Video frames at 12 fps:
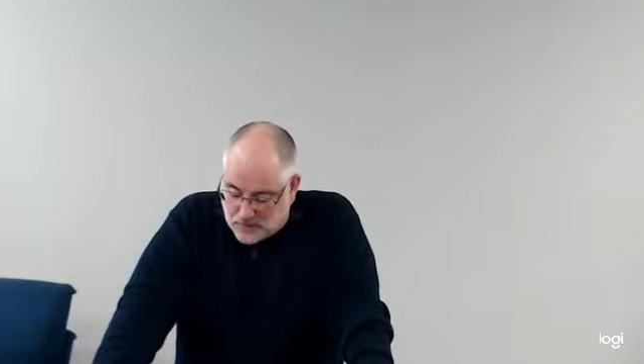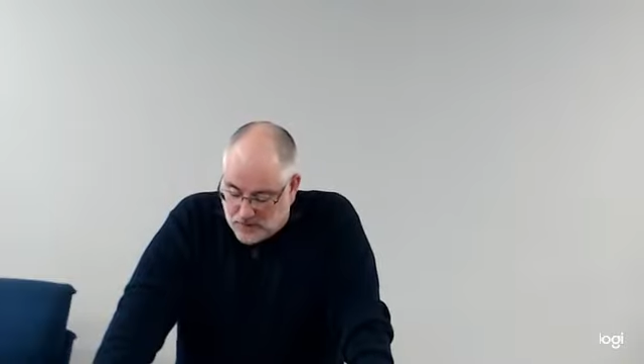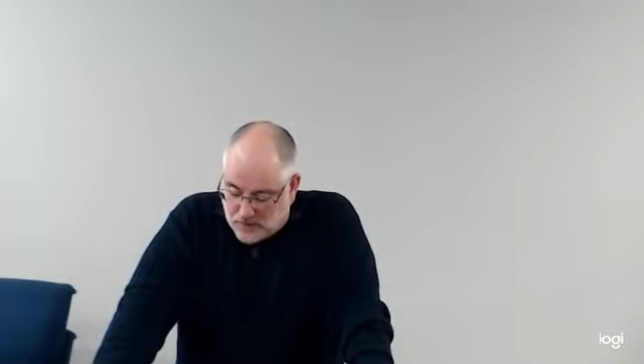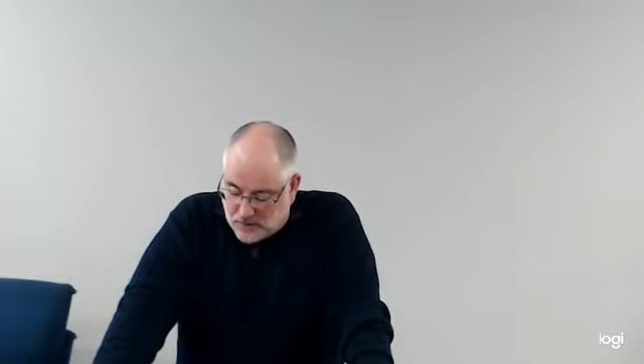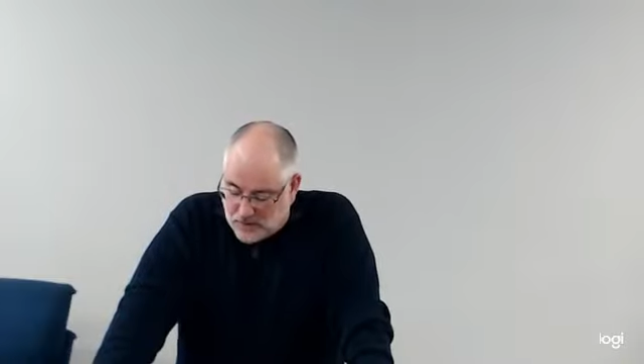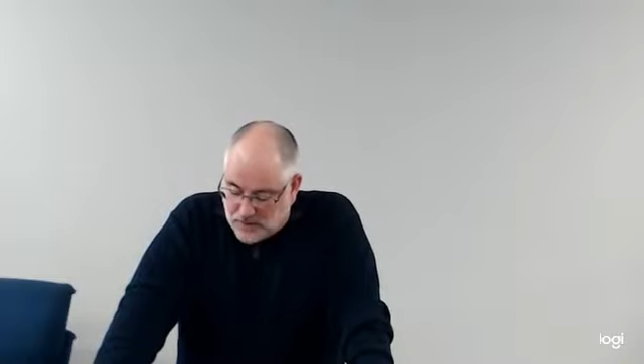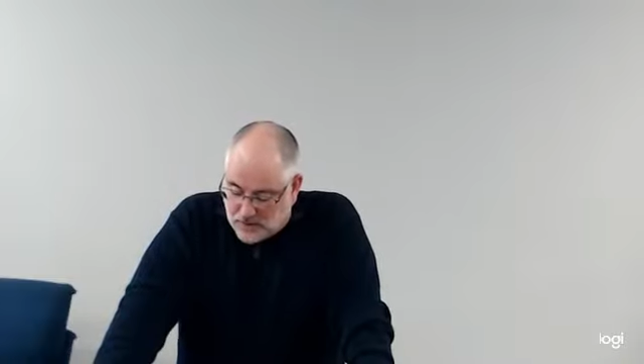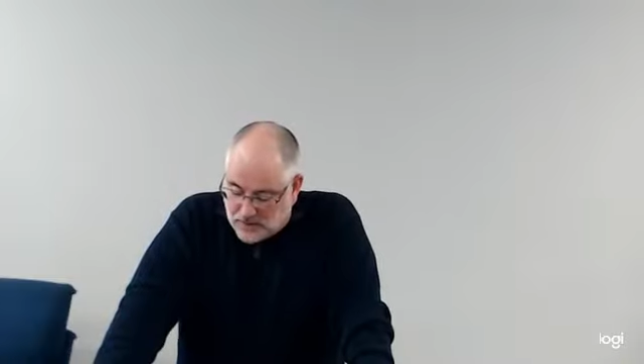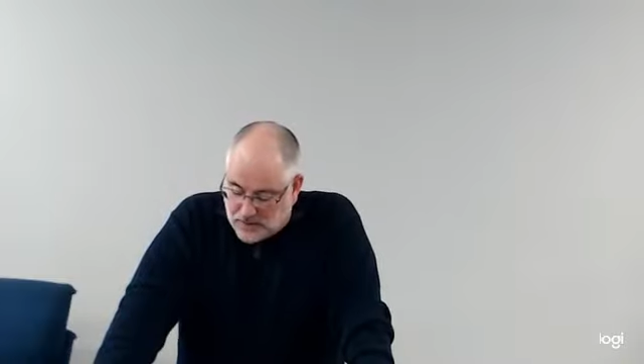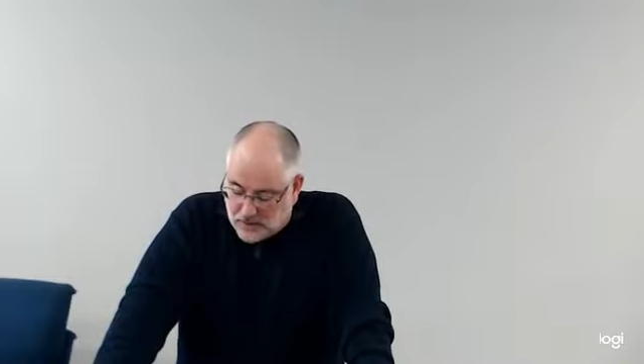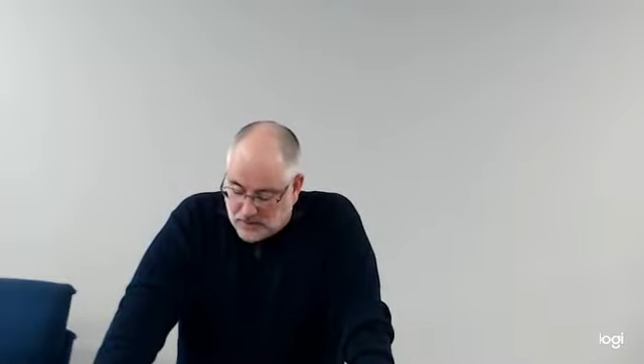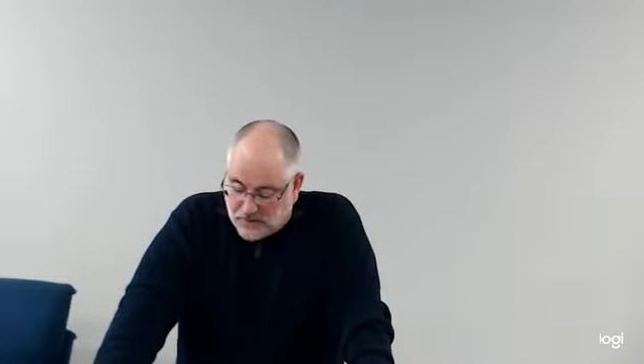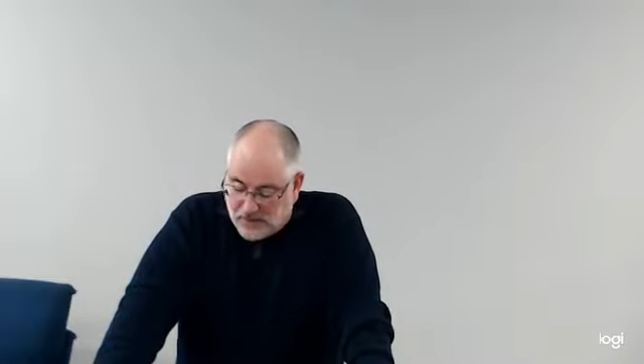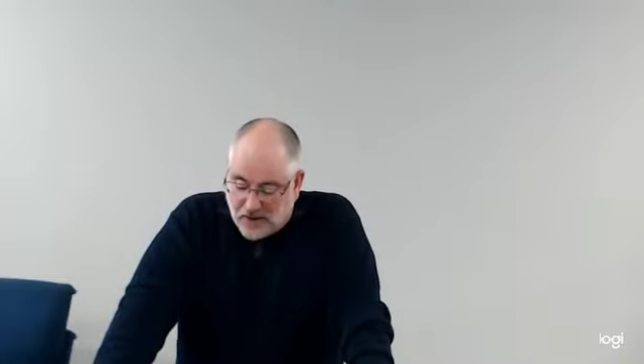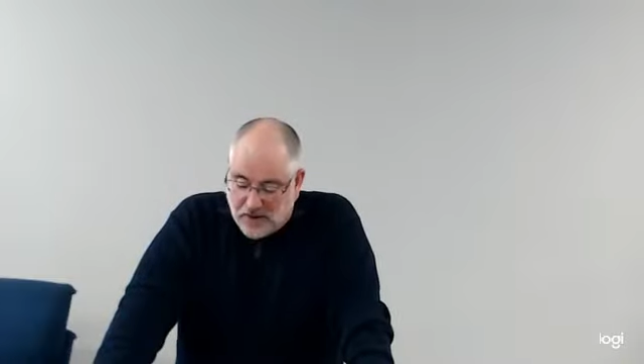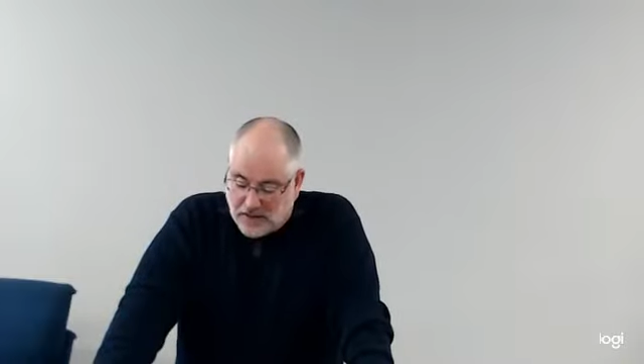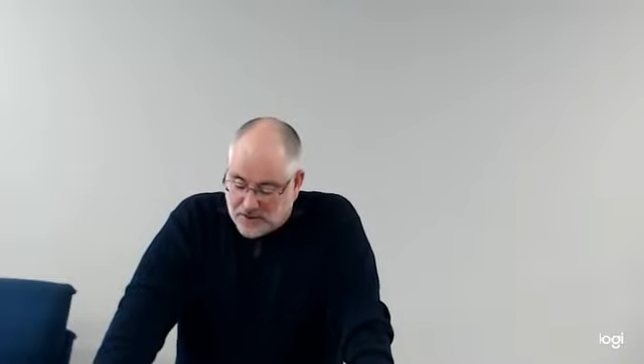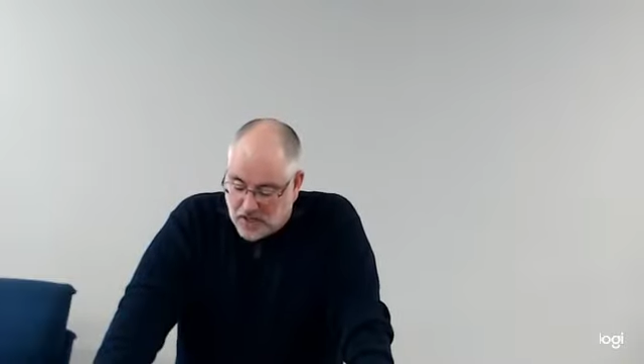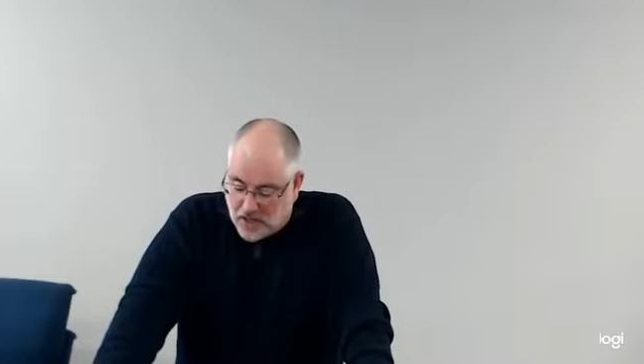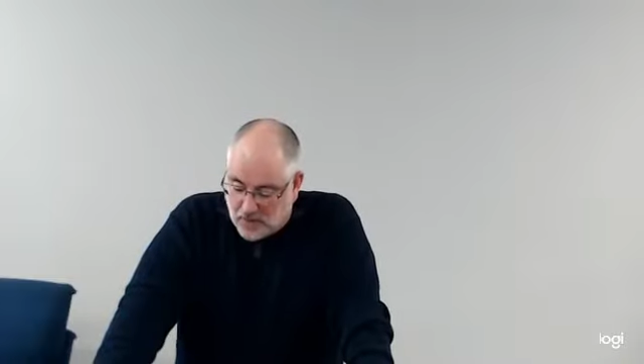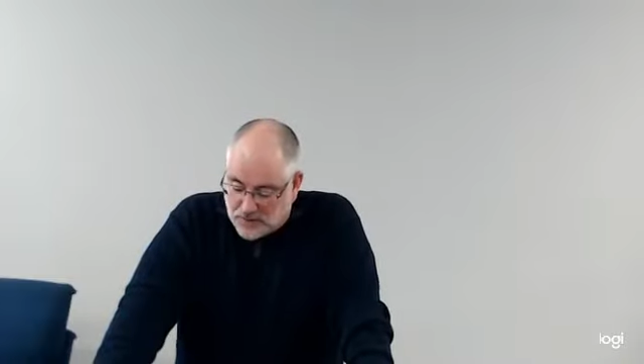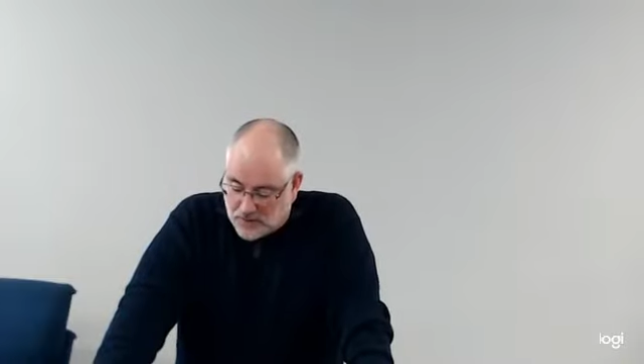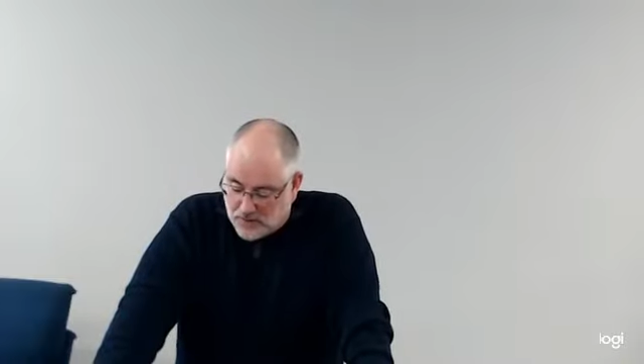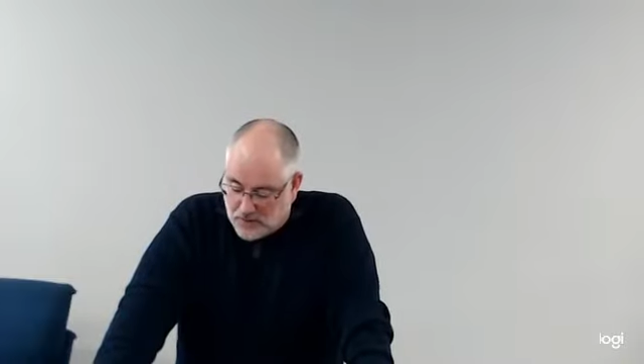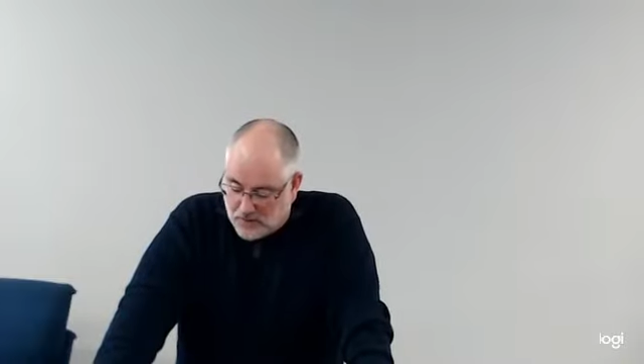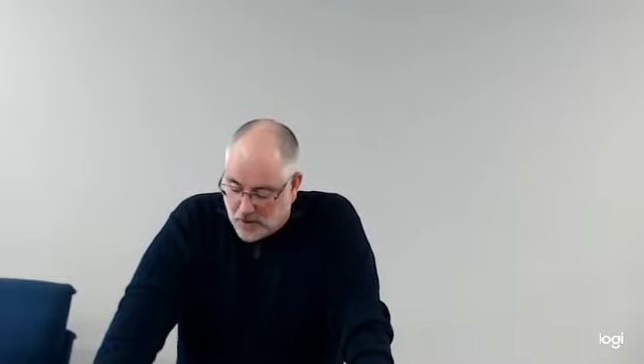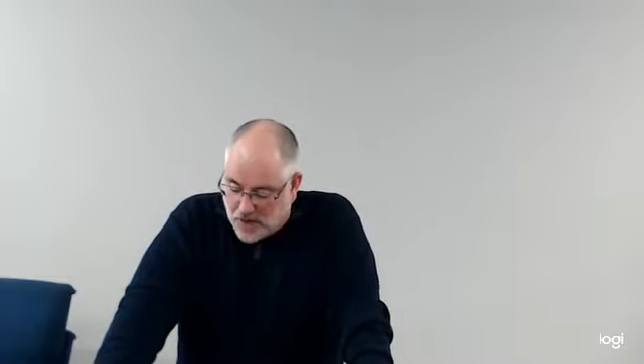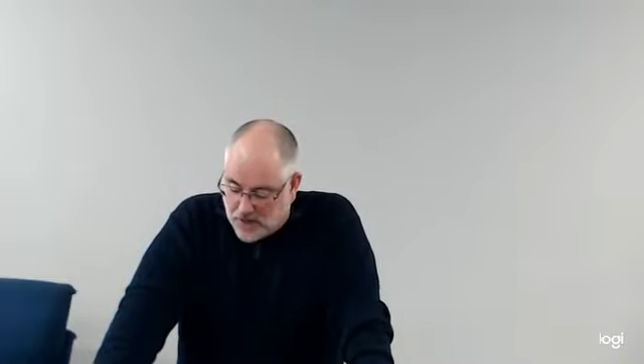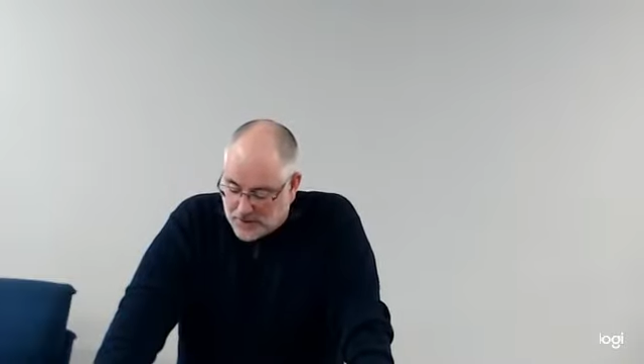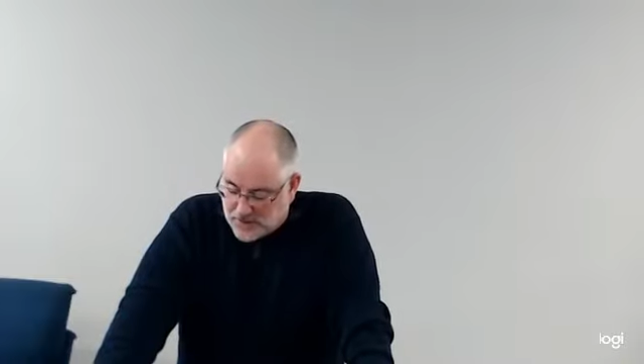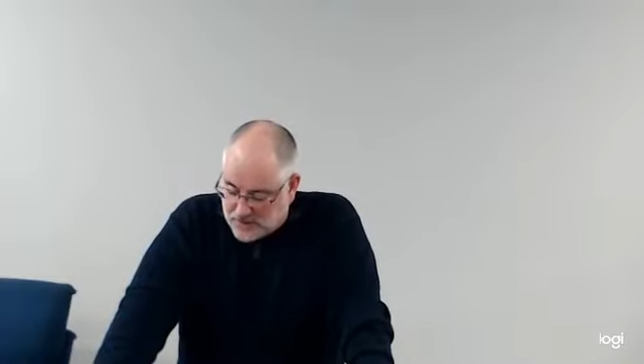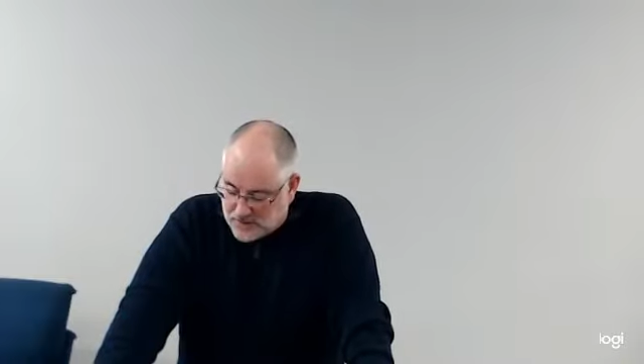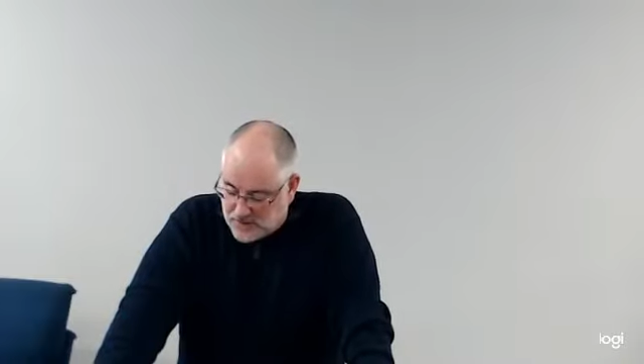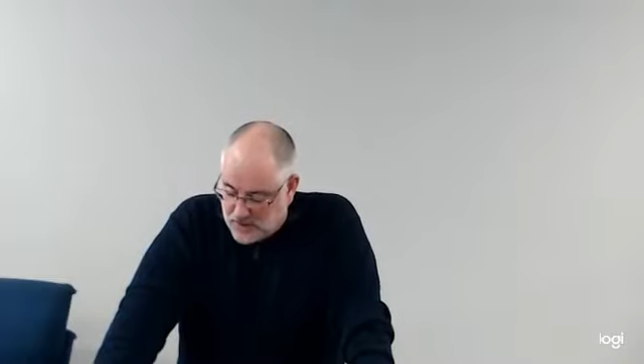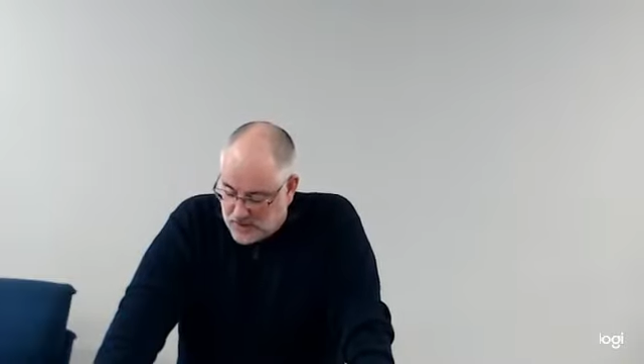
and she was very intolerant to the Protestants.